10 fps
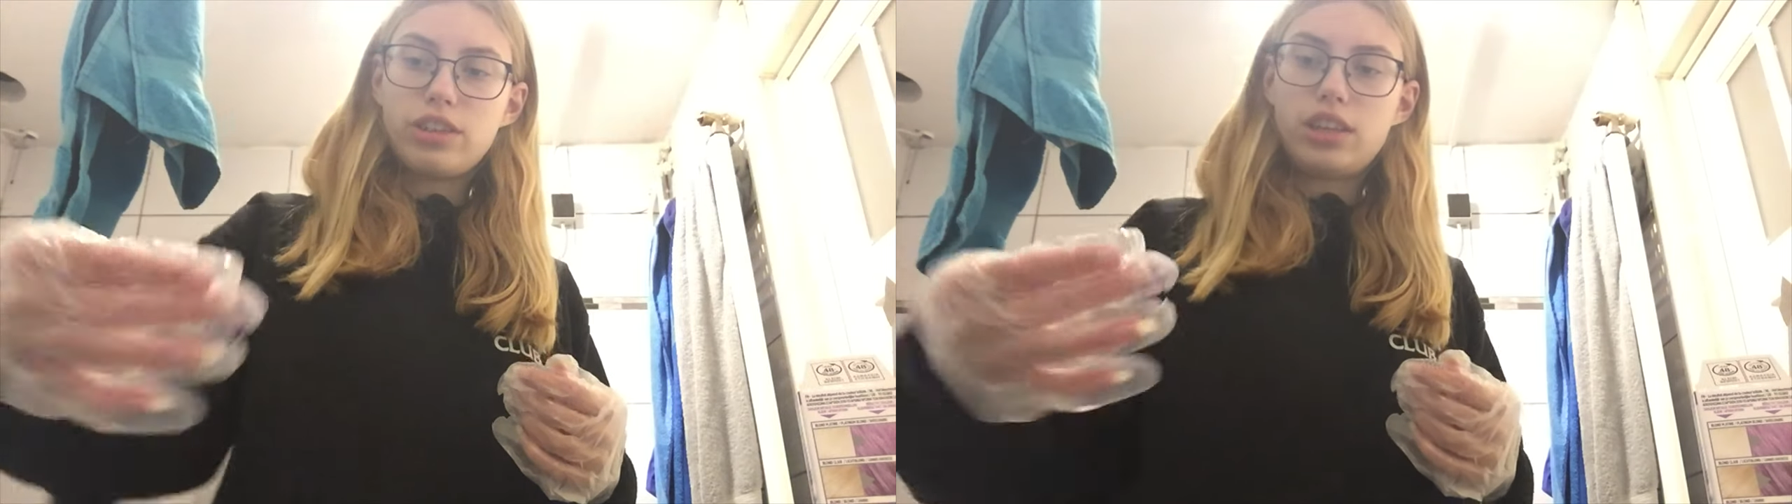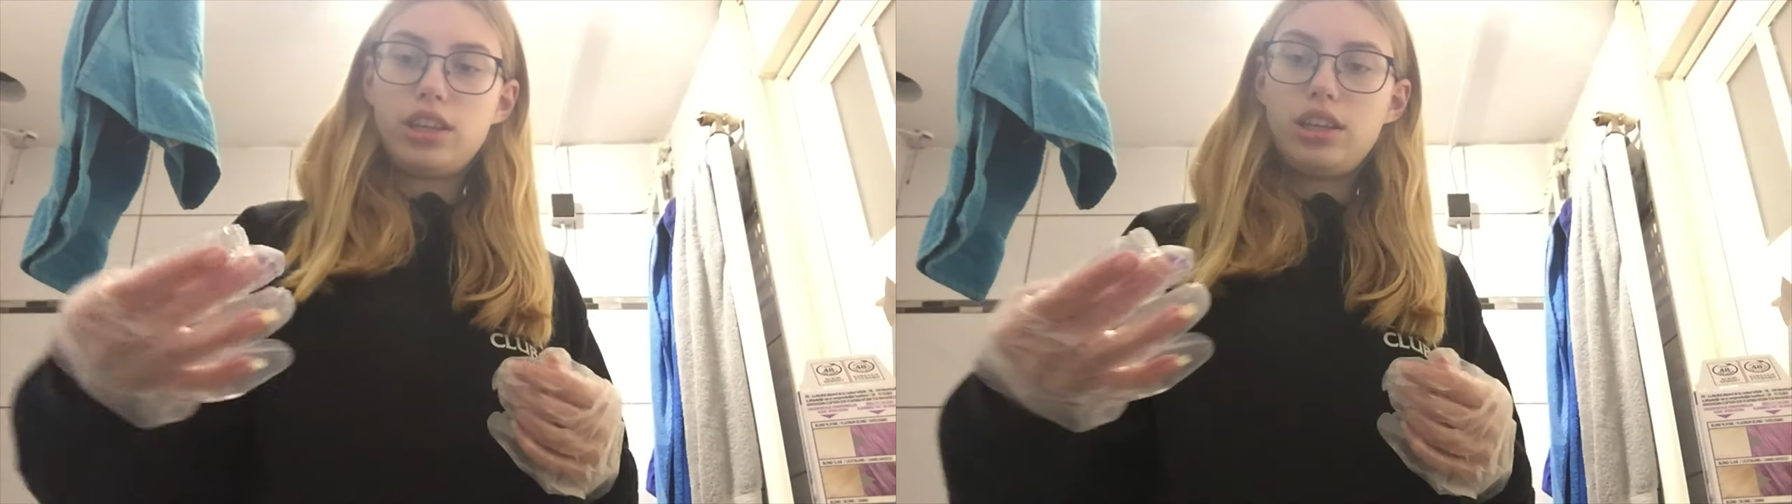
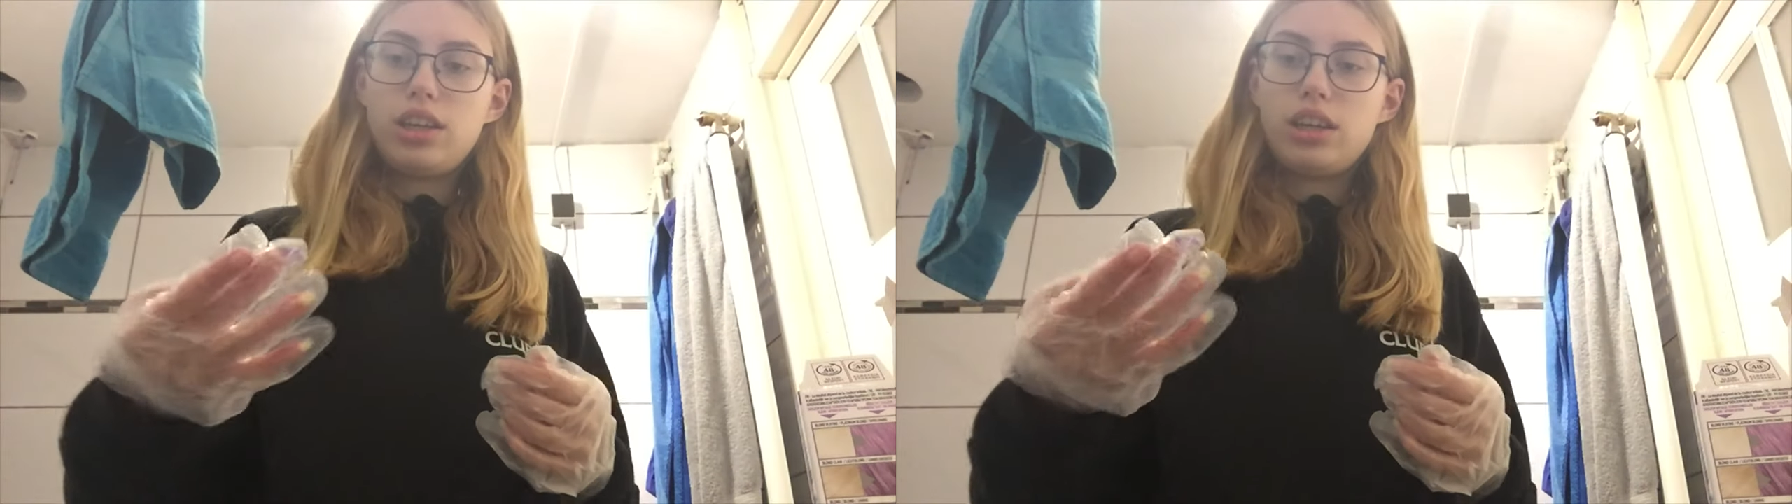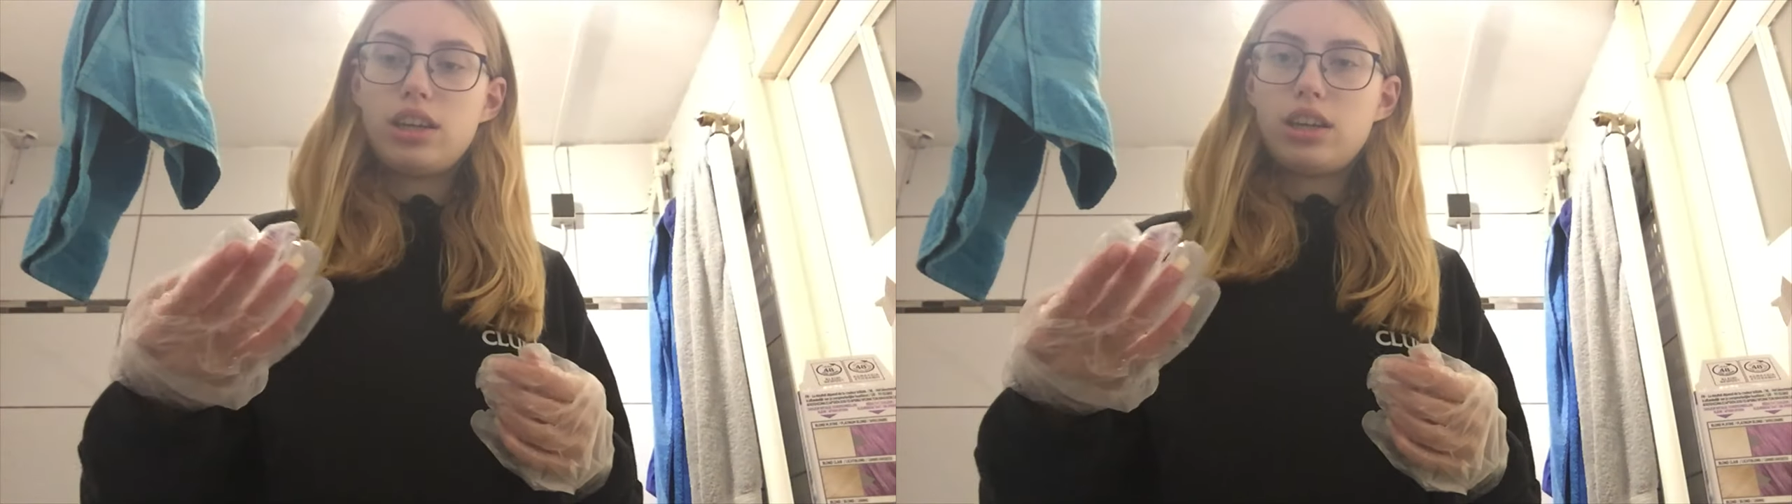in and
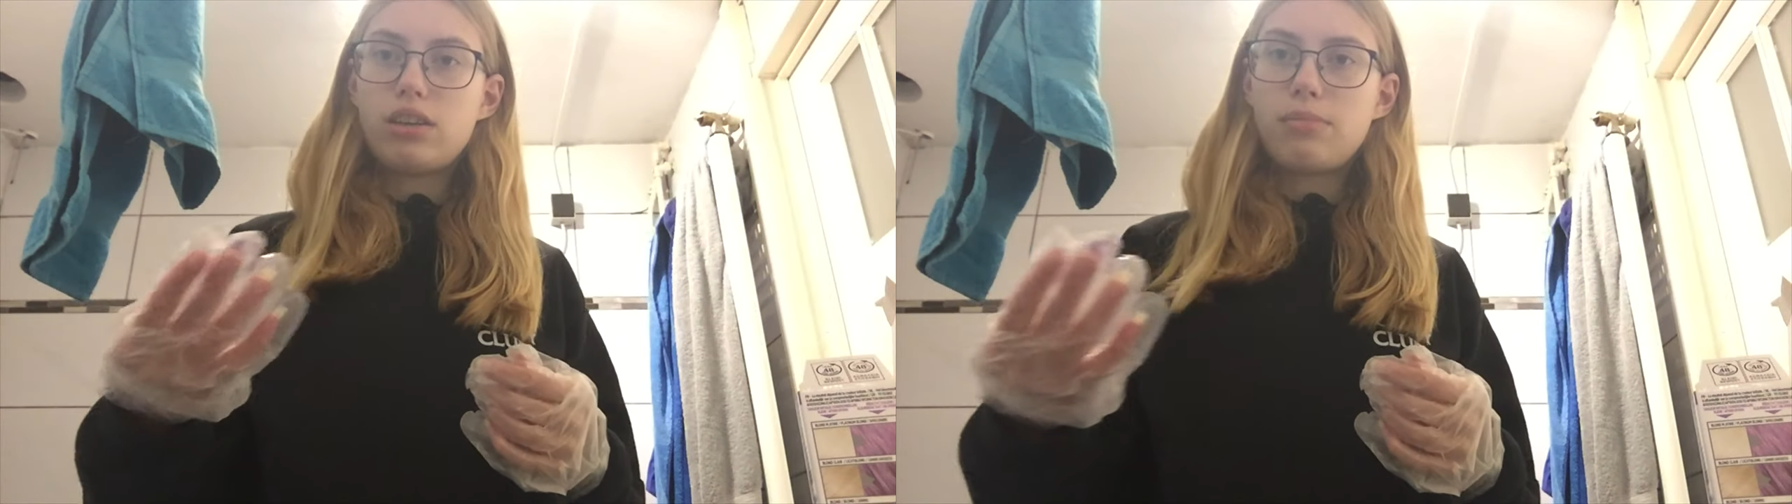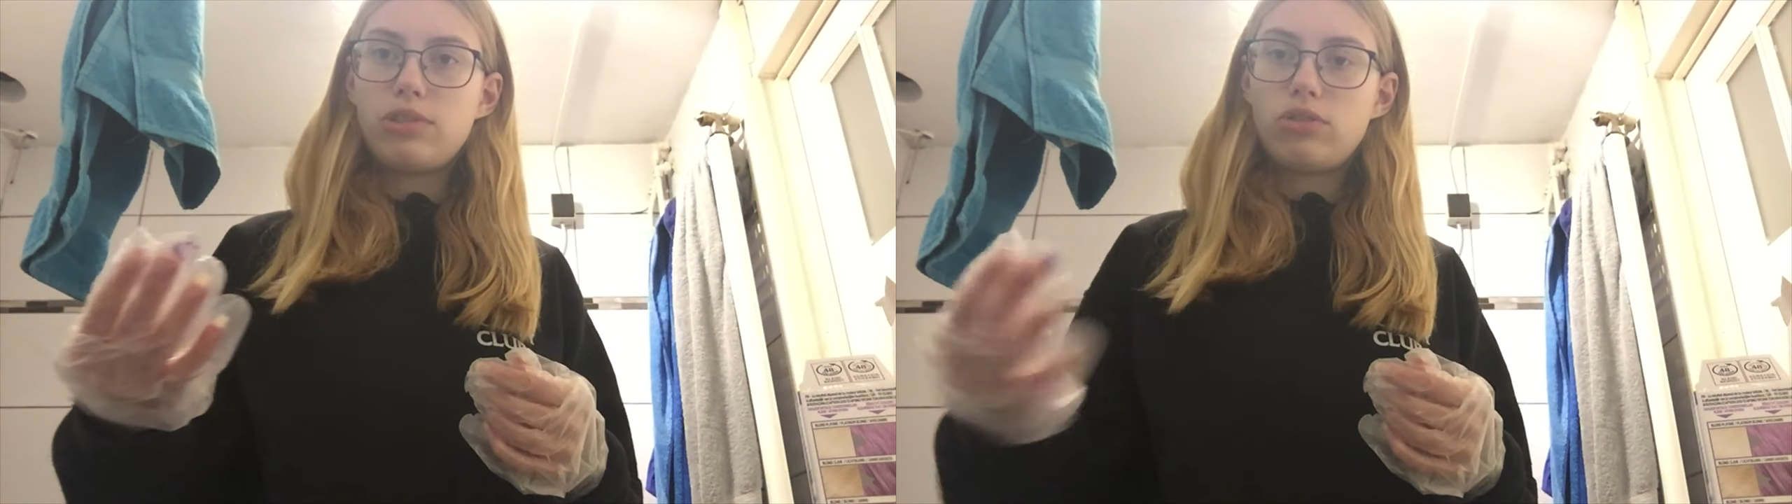yeeted it
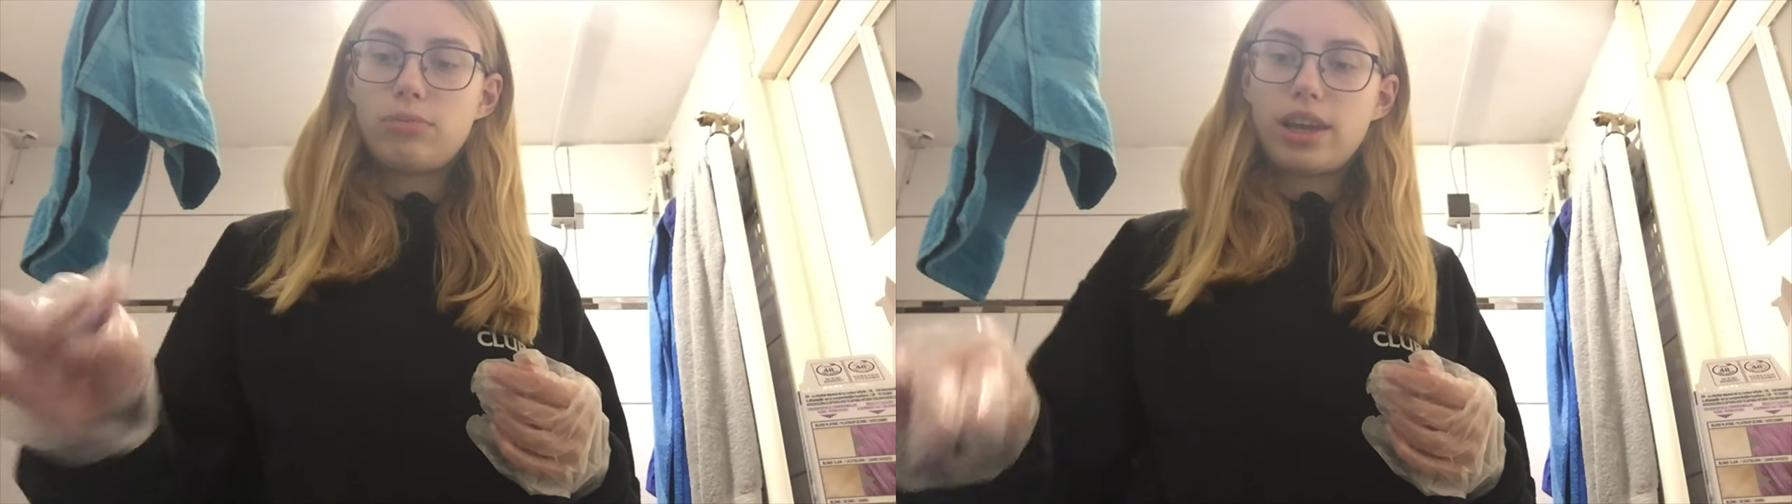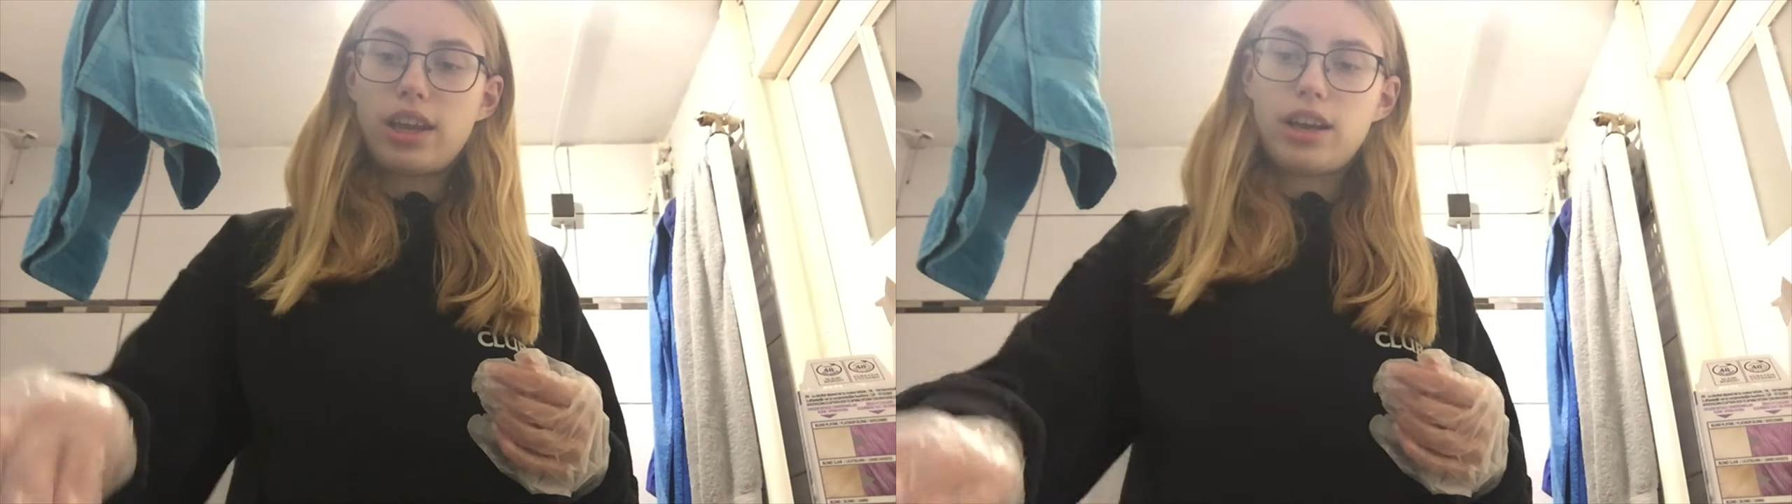onto
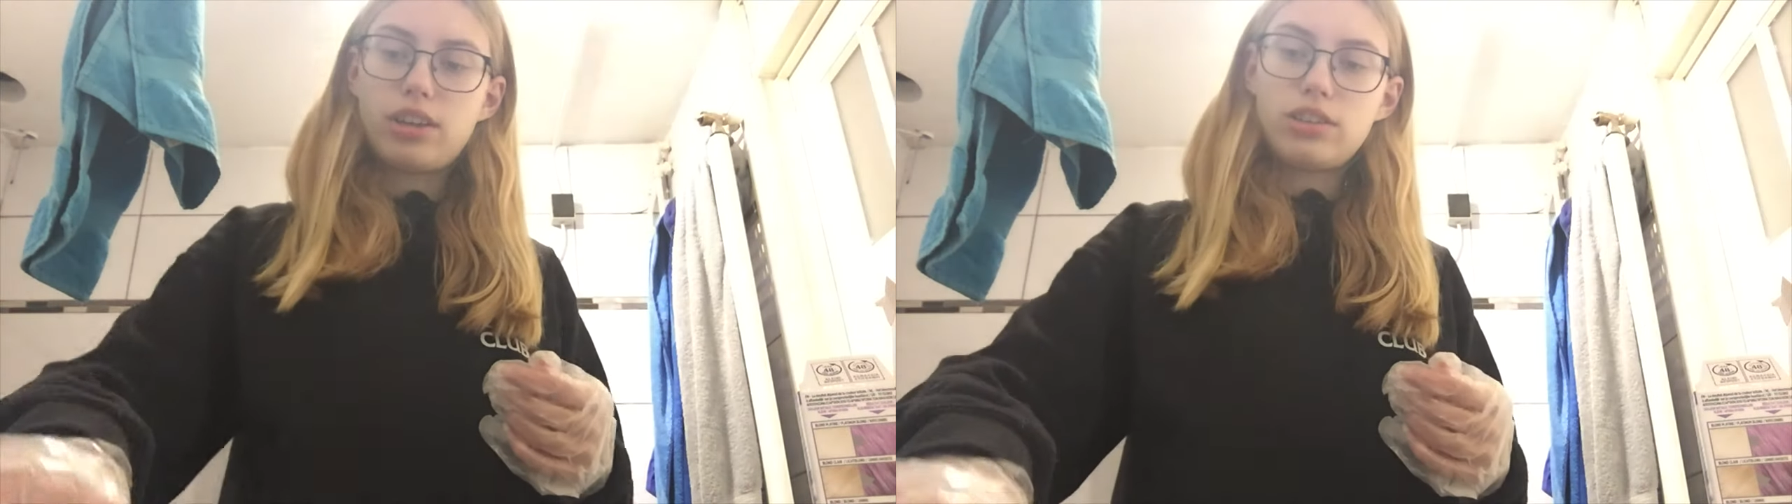my hair,